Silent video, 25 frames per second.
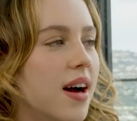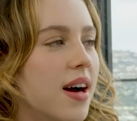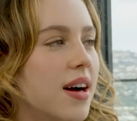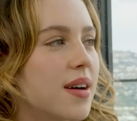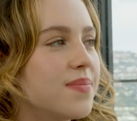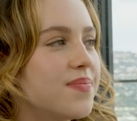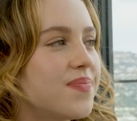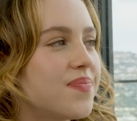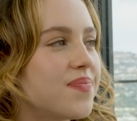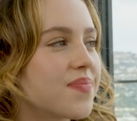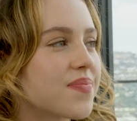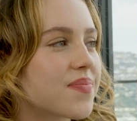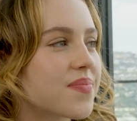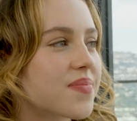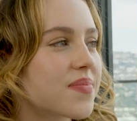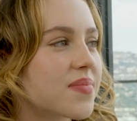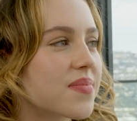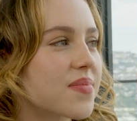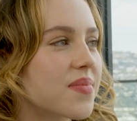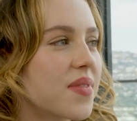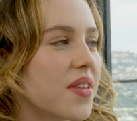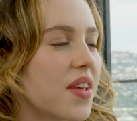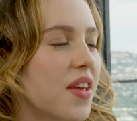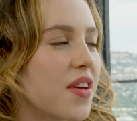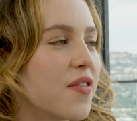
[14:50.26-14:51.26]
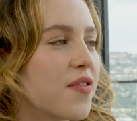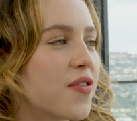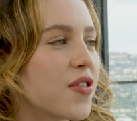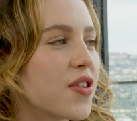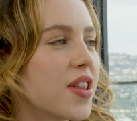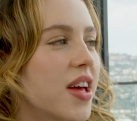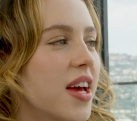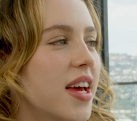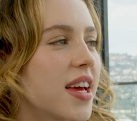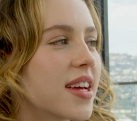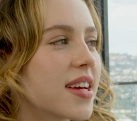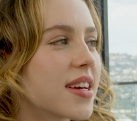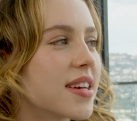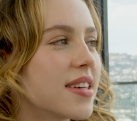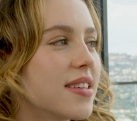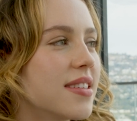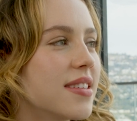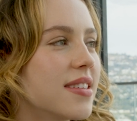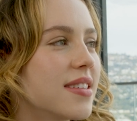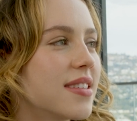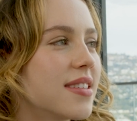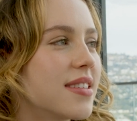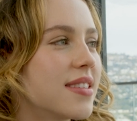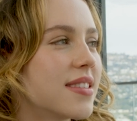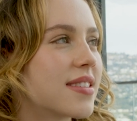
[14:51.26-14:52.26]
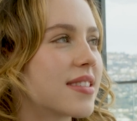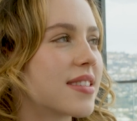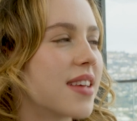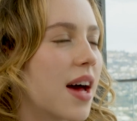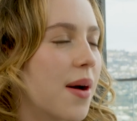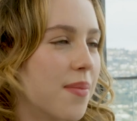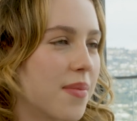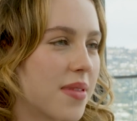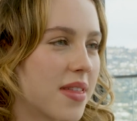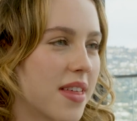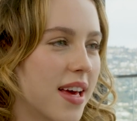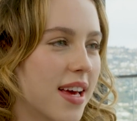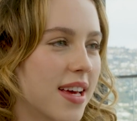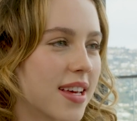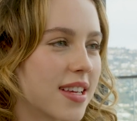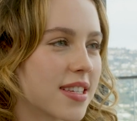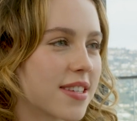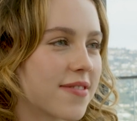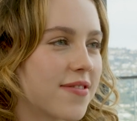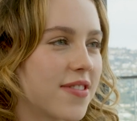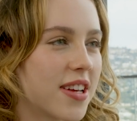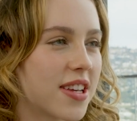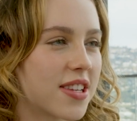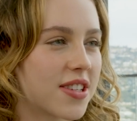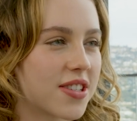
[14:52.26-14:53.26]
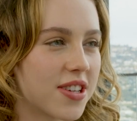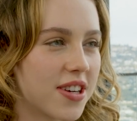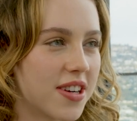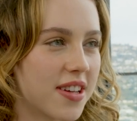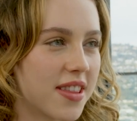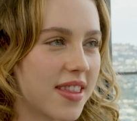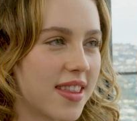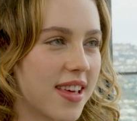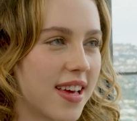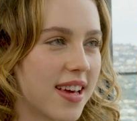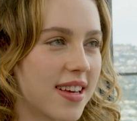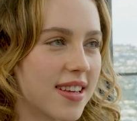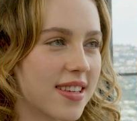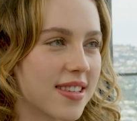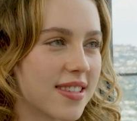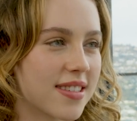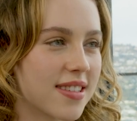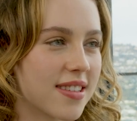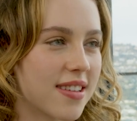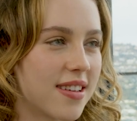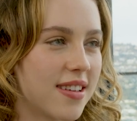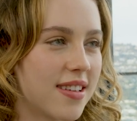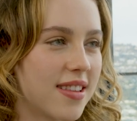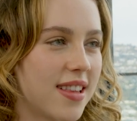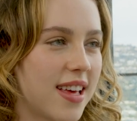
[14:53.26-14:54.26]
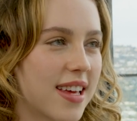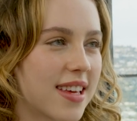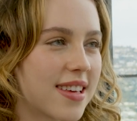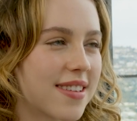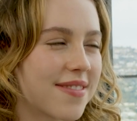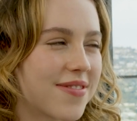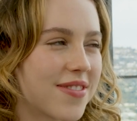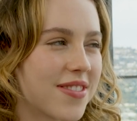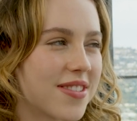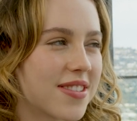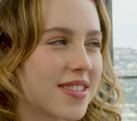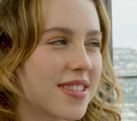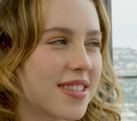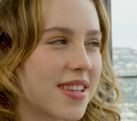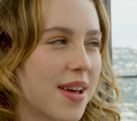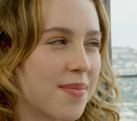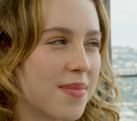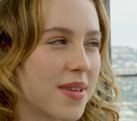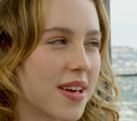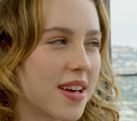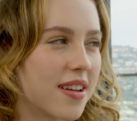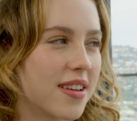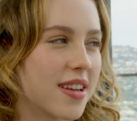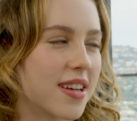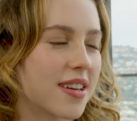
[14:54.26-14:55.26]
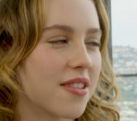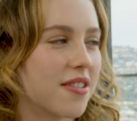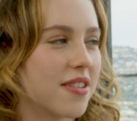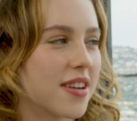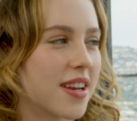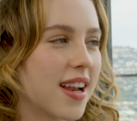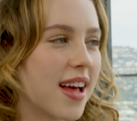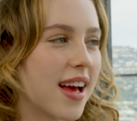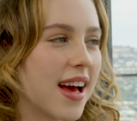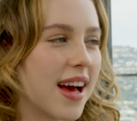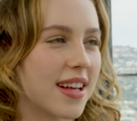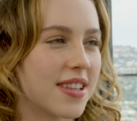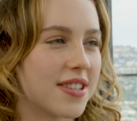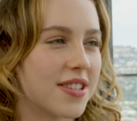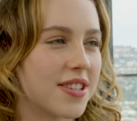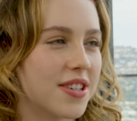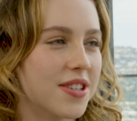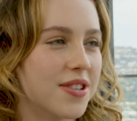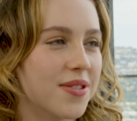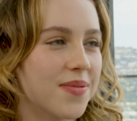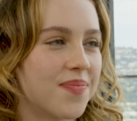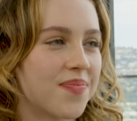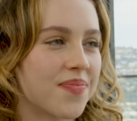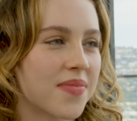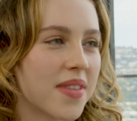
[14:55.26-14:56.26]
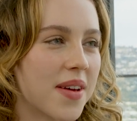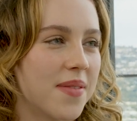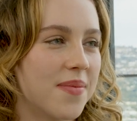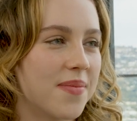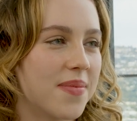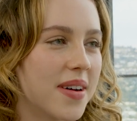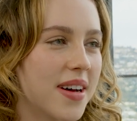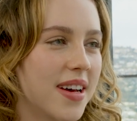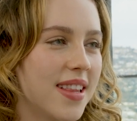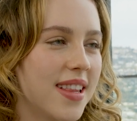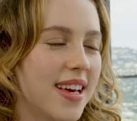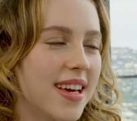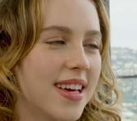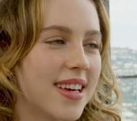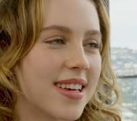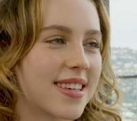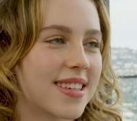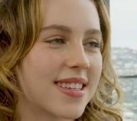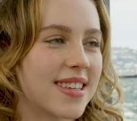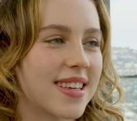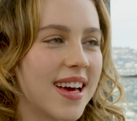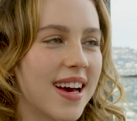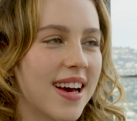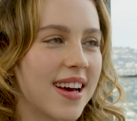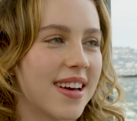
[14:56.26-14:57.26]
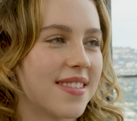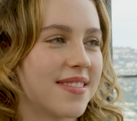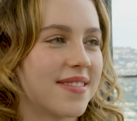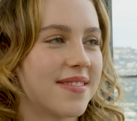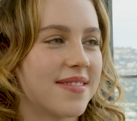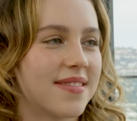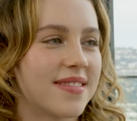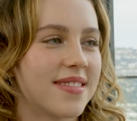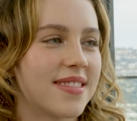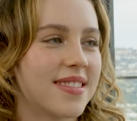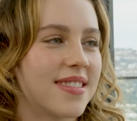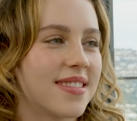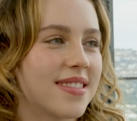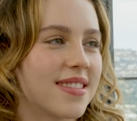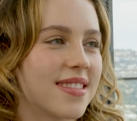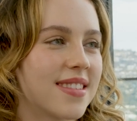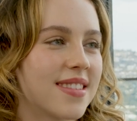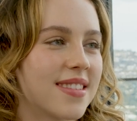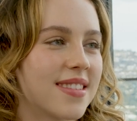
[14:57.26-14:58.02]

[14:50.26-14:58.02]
Um, for like some things, for like certain things. Yeah. Like for something on Nickelodeon I had to. Yeah. But like, yeah. Other